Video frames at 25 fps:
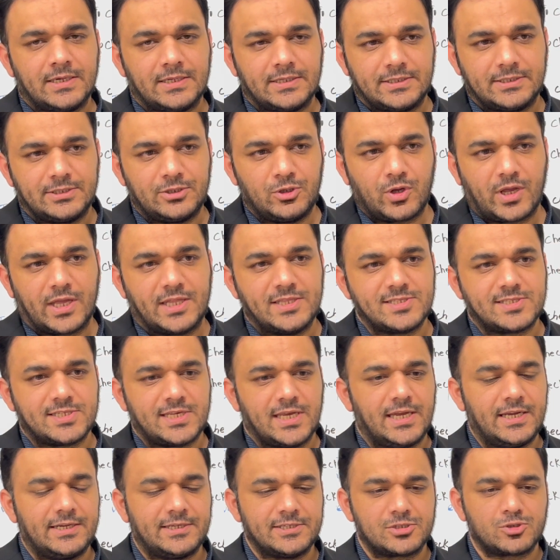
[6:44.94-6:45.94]
you can
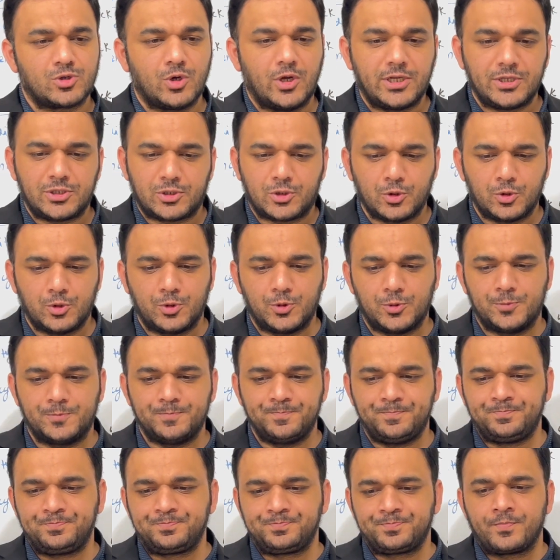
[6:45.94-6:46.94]
say it is going
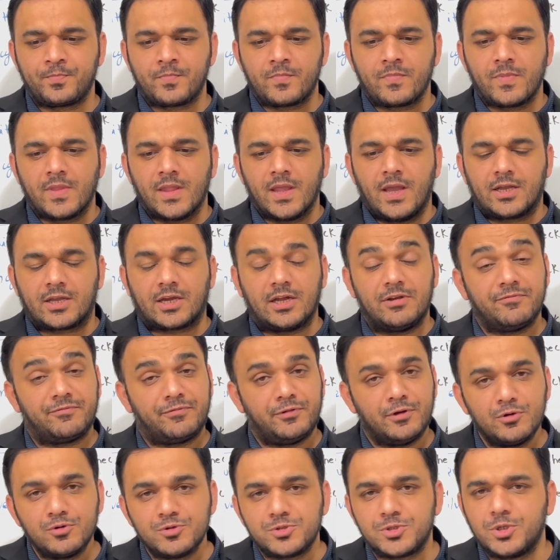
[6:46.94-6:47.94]
to
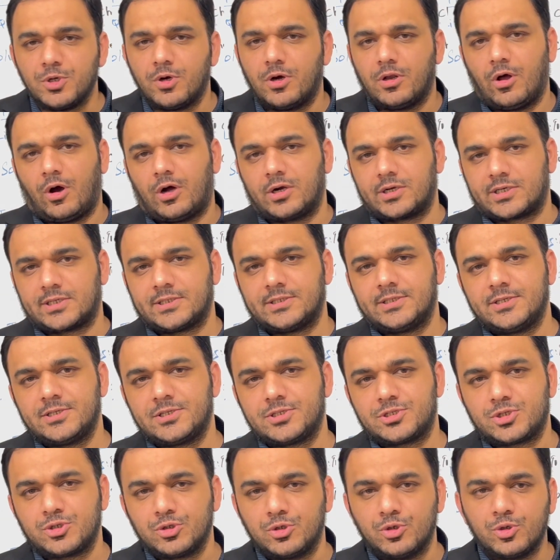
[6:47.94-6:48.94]
confuse you a lot.
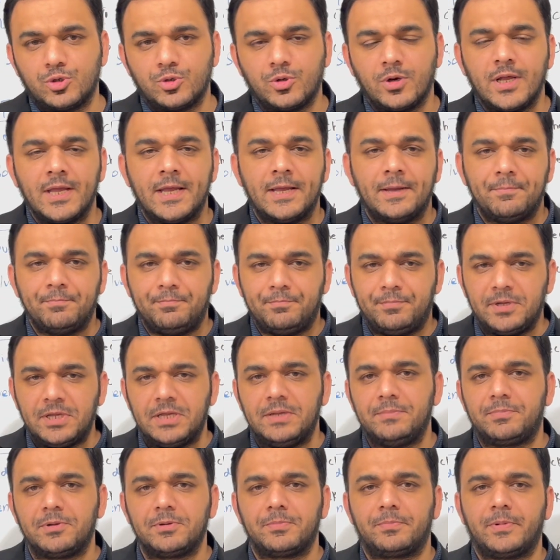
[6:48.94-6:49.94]
So
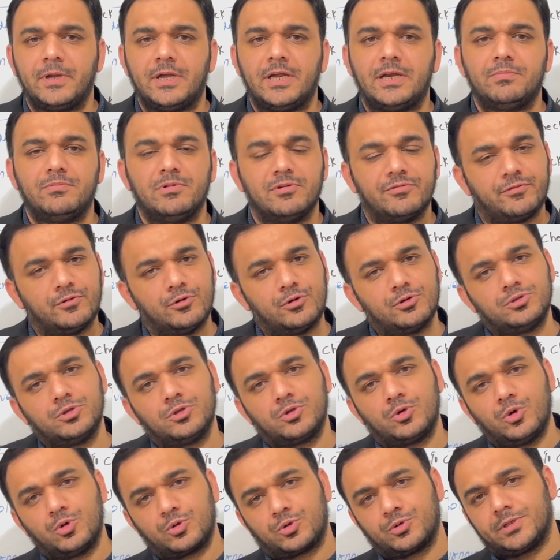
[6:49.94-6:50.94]
be prepared before
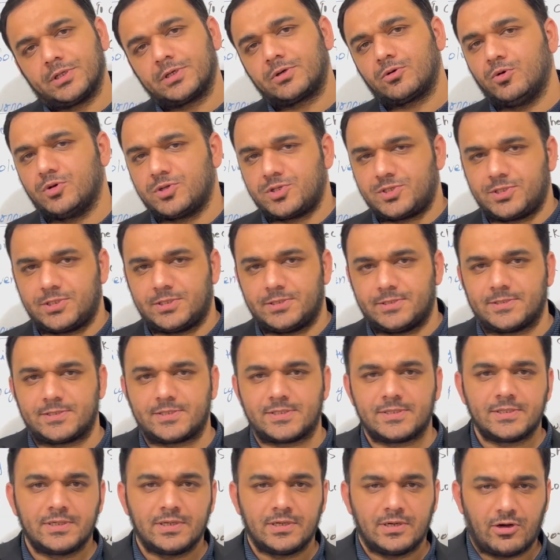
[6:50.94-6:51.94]
you go to the
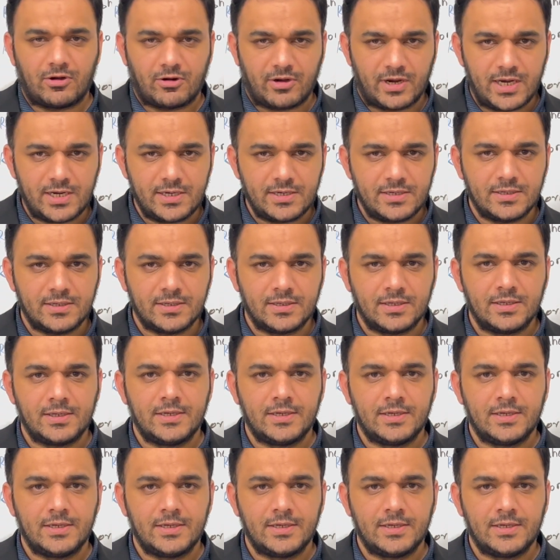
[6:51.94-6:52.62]
questions. All right.